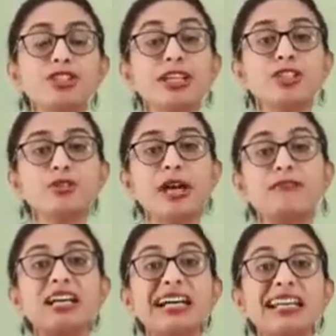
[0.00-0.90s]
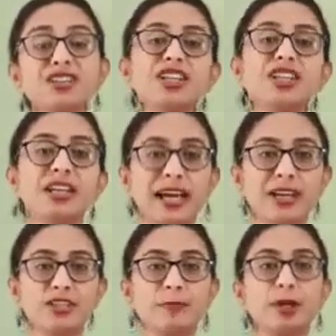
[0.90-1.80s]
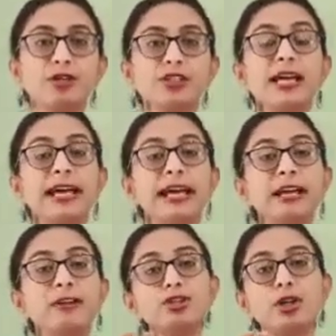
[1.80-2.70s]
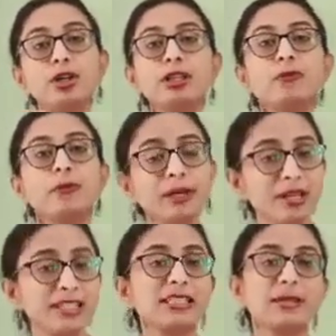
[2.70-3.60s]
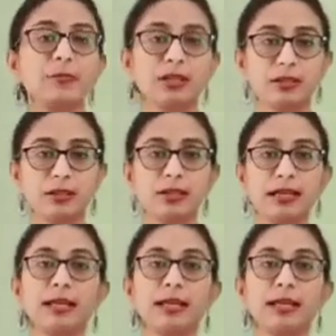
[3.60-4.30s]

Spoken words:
they used to have an allergic reaction because it was not very much similar,